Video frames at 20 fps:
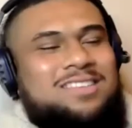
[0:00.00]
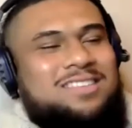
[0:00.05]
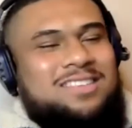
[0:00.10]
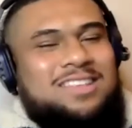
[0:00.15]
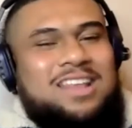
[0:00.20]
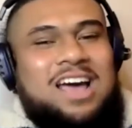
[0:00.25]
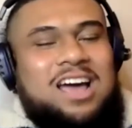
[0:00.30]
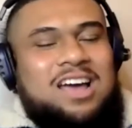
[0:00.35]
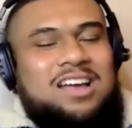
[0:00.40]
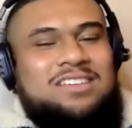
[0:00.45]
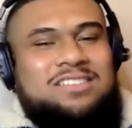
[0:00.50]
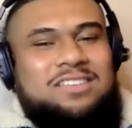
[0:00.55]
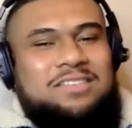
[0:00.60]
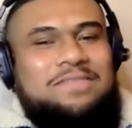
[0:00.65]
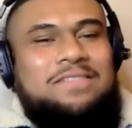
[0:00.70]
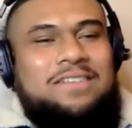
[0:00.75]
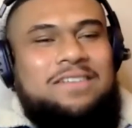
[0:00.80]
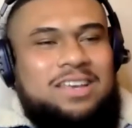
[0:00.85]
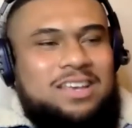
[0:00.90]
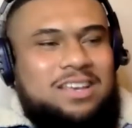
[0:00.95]
No, it's
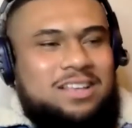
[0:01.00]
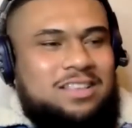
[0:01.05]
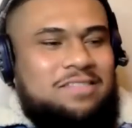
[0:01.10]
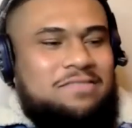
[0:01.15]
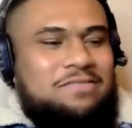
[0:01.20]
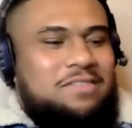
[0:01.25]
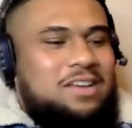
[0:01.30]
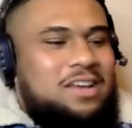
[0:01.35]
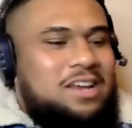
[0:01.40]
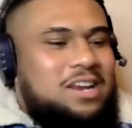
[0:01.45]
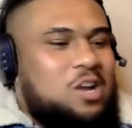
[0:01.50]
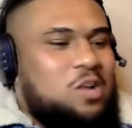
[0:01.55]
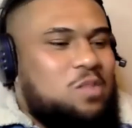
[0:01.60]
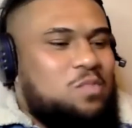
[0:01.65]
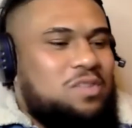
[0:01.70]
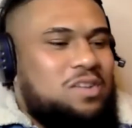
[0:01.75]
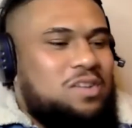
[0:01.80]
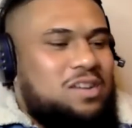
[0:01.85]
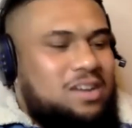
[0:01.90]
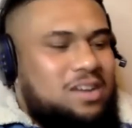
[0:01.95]
definitely in our
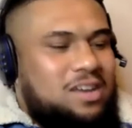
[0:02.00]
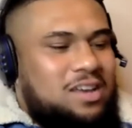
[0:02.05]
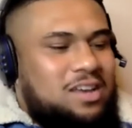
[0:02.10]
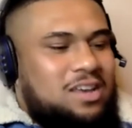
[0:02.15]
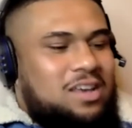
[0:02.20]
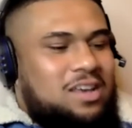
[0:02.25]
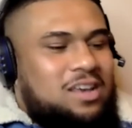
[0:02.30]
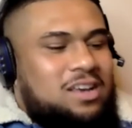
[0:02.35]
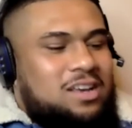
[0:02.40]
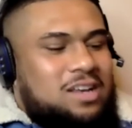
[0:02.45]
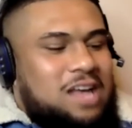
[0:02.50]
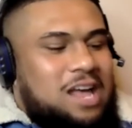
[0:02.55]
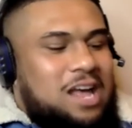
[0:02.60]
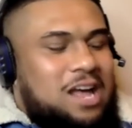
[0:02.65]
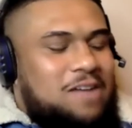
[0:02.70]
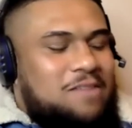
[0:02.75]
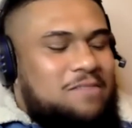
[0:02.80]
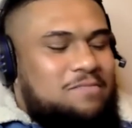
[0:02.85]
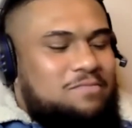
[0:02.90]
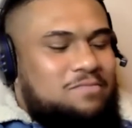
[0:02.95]
blood.
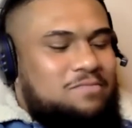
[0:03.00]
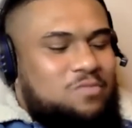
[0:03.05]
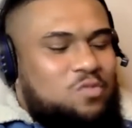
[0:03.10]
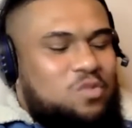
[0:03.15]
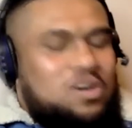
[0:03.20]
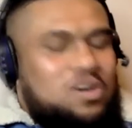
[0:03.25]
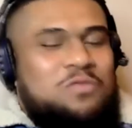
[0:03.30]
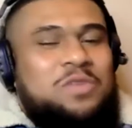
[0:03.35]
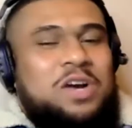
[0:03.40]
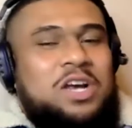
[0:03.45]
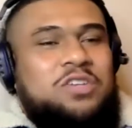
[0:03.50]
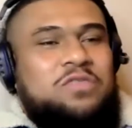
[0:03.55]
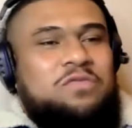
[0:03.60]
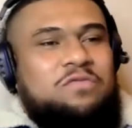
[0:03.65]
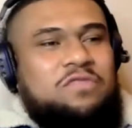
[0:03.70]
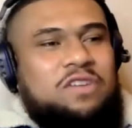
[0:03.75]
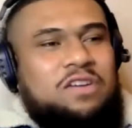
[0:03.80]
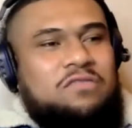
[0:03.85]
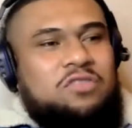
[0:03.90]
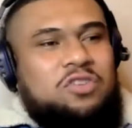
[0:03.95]
One of my
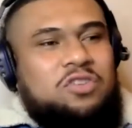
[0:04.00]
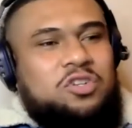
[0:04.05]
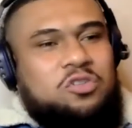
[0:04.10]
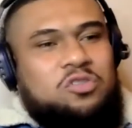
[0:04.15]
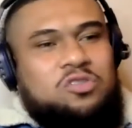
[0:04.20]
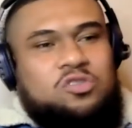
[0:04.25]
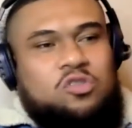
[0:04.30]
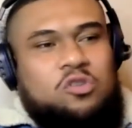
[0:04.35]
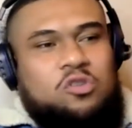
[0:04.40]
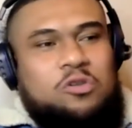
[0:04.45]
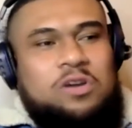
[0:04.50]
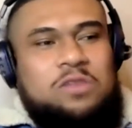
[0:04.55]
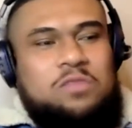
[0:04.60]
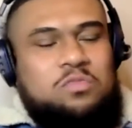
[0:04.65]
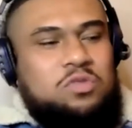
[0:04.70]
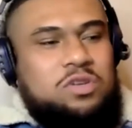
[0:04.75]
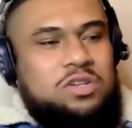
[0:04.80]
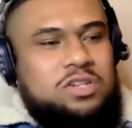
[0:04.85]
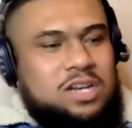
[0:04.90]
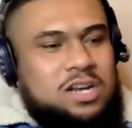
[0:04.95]
favorite shows growing up
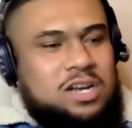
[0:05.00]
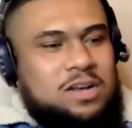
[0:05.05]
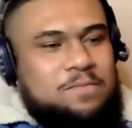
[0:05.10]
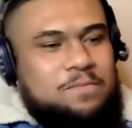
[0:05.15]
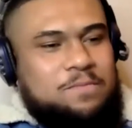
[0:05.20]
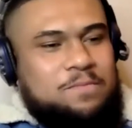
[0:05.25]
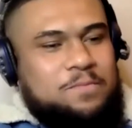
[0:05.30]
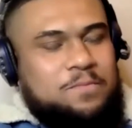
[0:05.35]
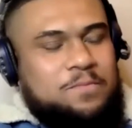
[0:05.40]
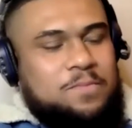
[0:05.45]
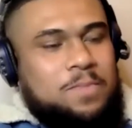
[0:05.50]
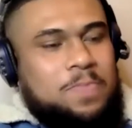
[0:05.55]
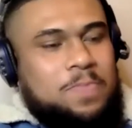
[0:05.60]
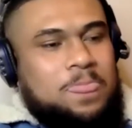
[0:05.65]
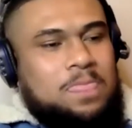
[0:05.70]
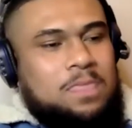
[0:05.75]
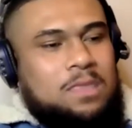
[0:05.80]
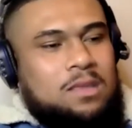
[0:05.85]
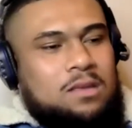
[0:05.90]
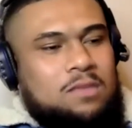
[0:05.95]
was
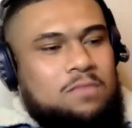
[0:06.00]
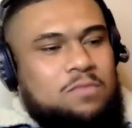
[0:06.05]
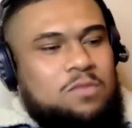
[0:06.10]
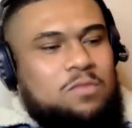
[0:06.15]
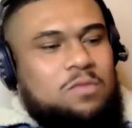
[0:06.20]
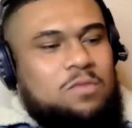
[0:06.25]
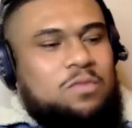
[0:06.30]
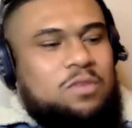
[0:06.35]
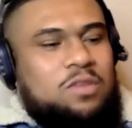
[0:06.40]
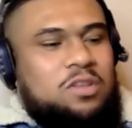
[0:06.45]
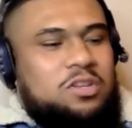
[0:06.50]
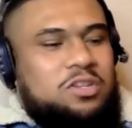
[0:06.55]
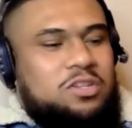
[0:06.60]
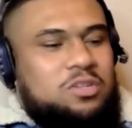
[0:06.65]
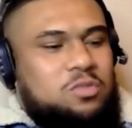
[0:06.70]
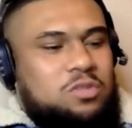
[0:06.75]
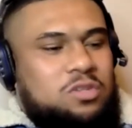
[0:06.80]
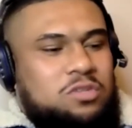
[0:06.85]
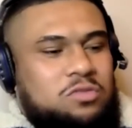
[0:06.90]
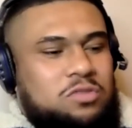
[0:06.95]
me and my brother used to
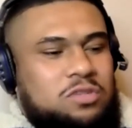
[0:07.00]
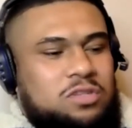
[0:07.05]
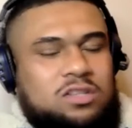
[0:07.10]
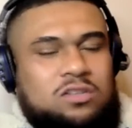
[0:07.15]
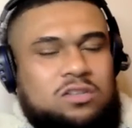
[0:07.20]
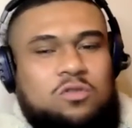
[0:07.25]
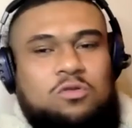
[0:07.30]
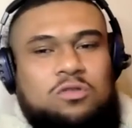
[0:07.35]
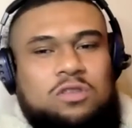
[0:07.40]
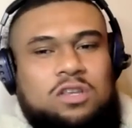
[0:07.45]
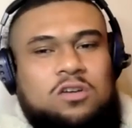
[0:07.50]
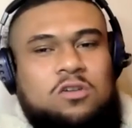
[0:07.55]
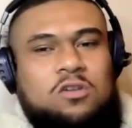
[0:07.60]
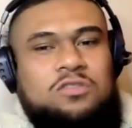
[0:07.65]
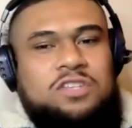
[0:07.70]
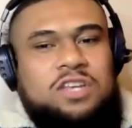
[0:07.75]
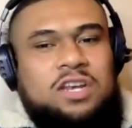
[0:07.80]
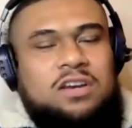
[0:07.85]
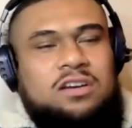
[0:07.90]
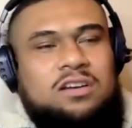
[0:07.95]
watch. It was called The
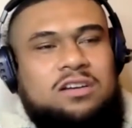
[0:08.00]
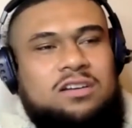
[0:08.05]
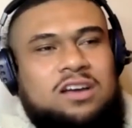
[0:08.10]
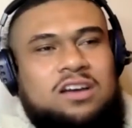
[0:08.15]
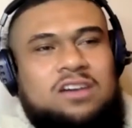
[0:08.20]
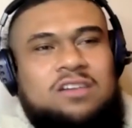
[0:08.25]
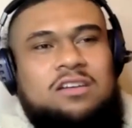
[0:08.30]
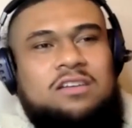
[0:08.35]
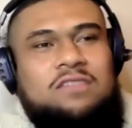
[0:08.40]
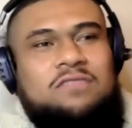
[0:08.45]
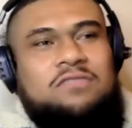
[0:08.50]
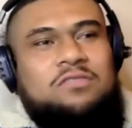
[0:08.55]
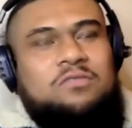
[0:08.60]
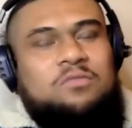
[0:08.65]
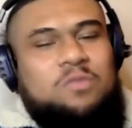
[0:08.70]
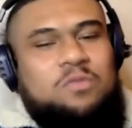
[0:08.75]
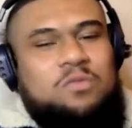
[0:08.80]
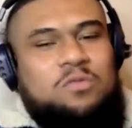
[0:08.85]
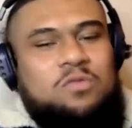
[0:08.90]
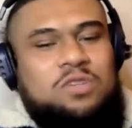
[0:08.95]
Contender. I don't know if you
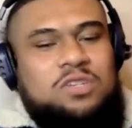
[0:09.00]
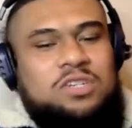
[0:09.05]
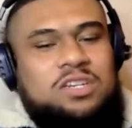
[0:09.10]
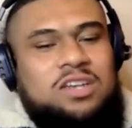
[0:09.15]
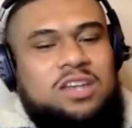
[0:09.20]
remember watching that.